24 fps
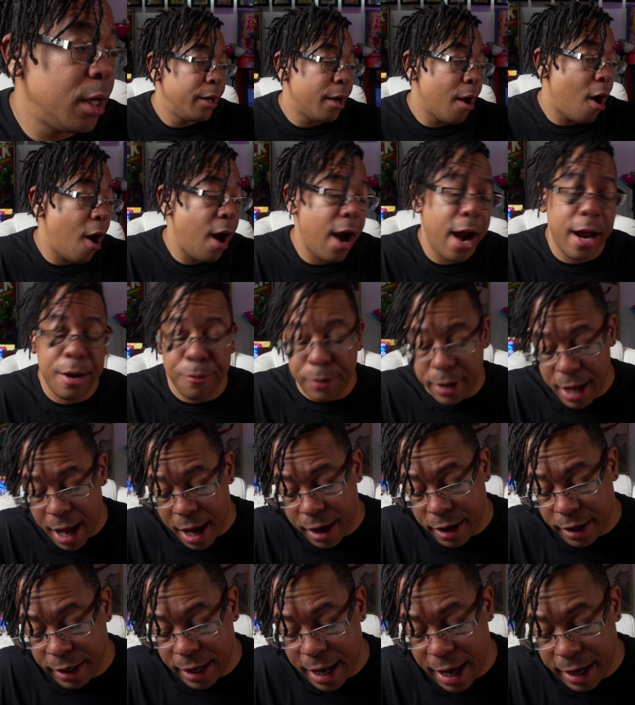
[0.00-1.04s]
All right, we got
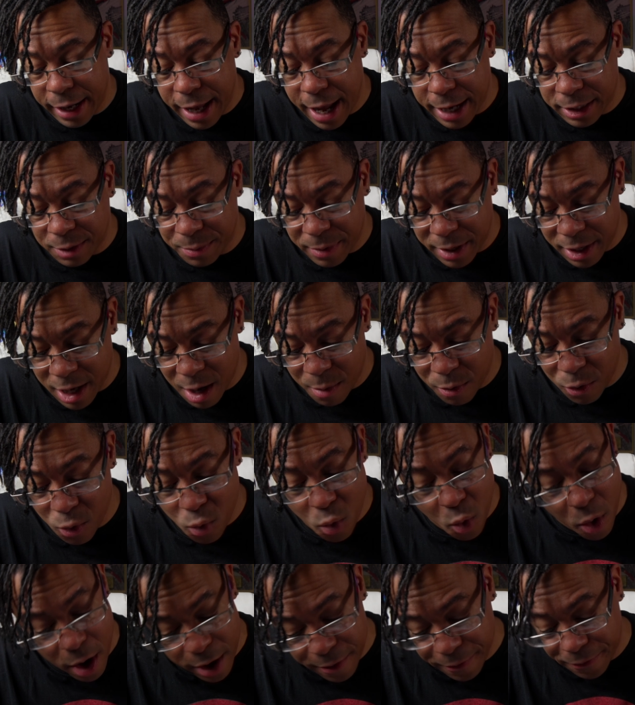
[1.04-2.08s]
Uncanny X-Men number
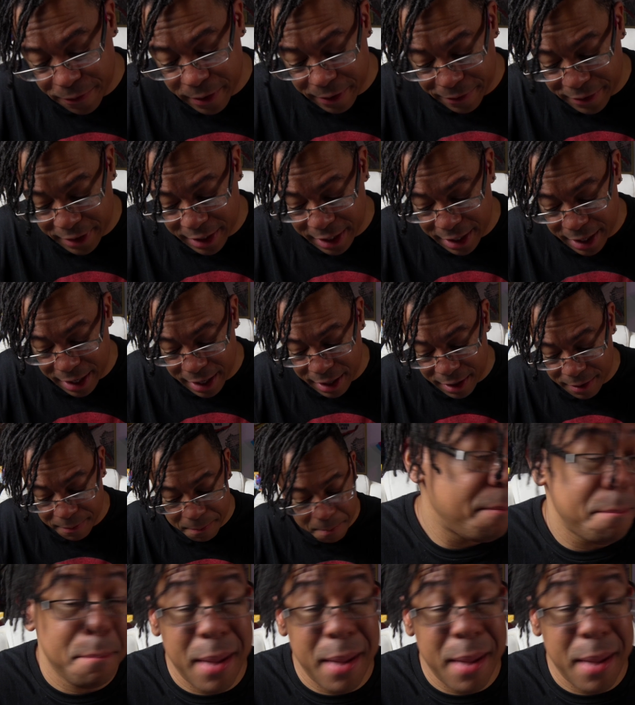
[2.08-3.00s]
115.